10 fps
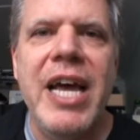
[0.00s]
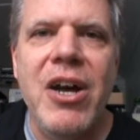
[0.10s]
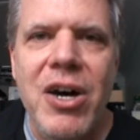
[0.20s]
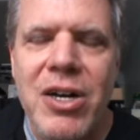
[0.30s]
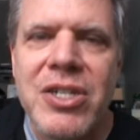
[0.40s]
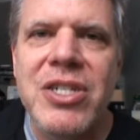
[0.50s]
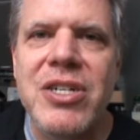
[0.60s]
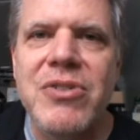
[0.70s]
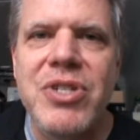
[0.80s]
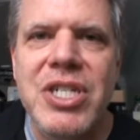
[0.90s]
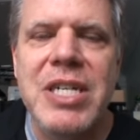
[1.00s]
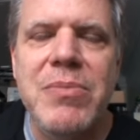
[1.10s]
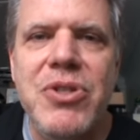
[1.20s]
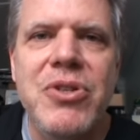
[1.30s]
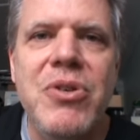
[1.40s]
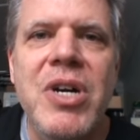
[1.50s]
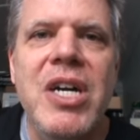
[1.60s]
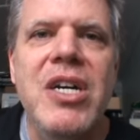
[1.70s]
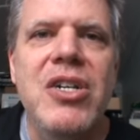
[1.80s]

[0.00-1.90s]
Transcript: that also seem to